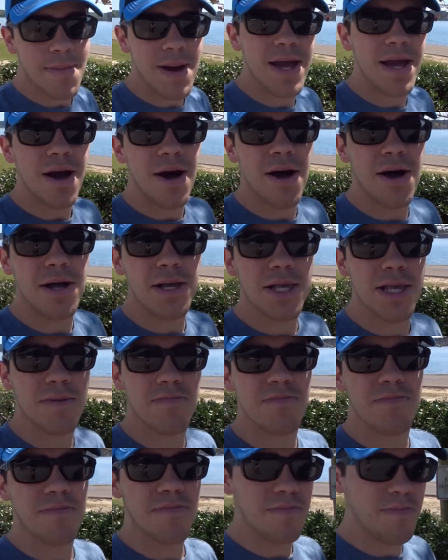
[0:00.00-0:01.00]
make
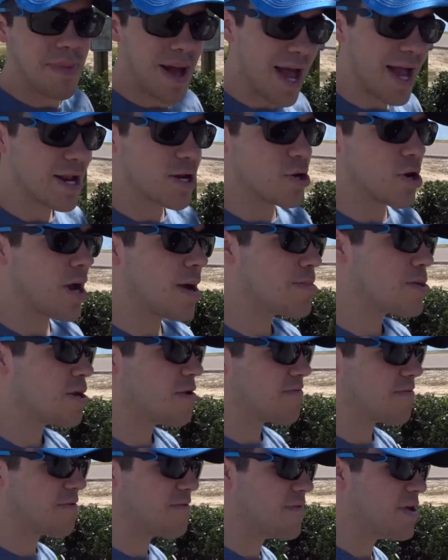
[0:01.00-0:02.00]
awesome backdrops
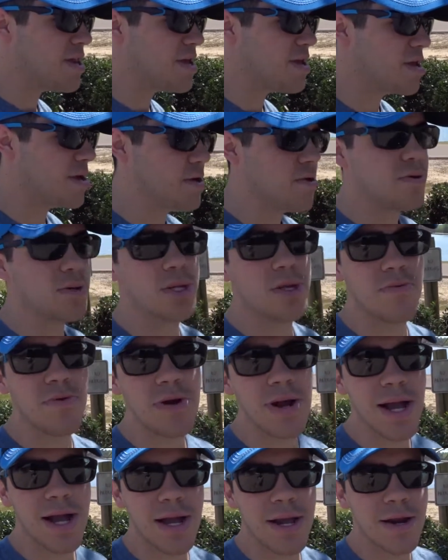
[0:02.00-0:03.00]
for videos. So
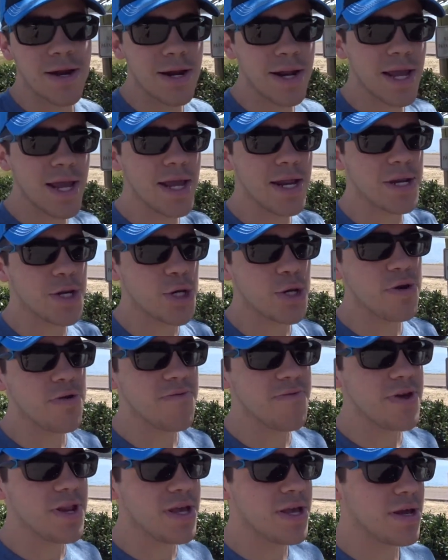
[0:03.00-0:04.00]
we're out here today to shoot
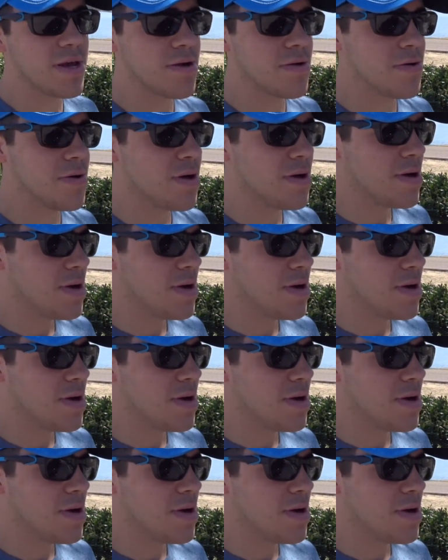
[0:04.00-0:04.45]
a video.